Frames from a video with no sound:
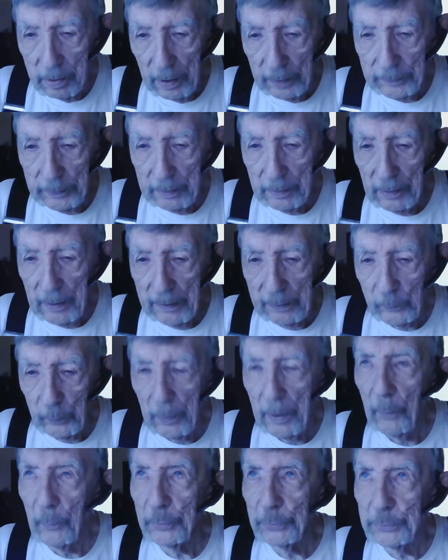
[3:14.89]
I didn't like
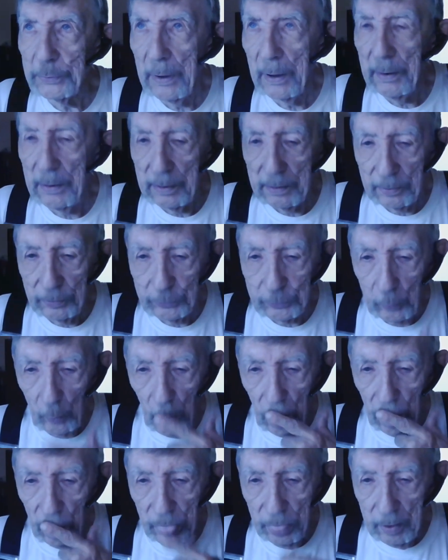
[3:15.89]
what I was getting, and
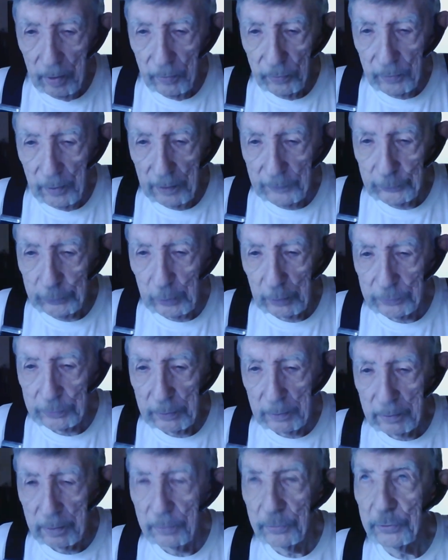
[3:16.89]
so I took
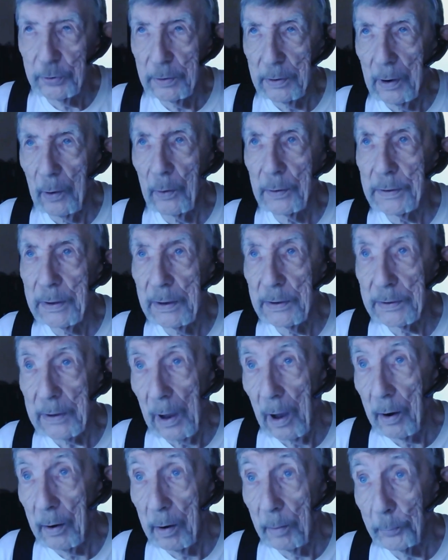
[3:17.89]
the generic ink
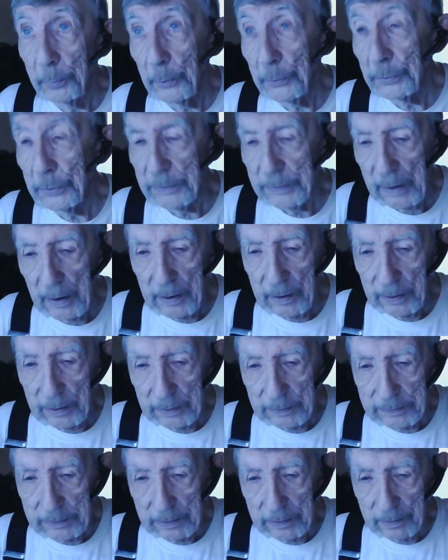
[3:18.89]
out and put the Canon
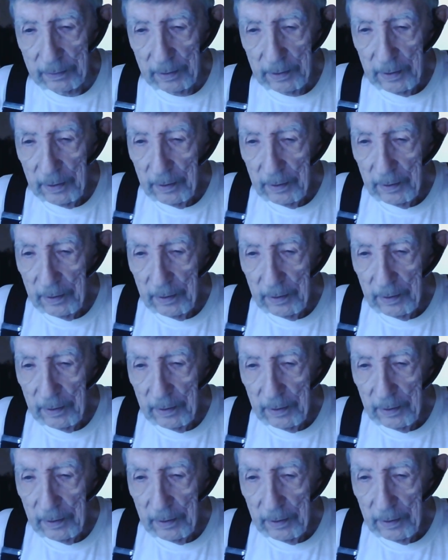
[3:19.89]
ink in.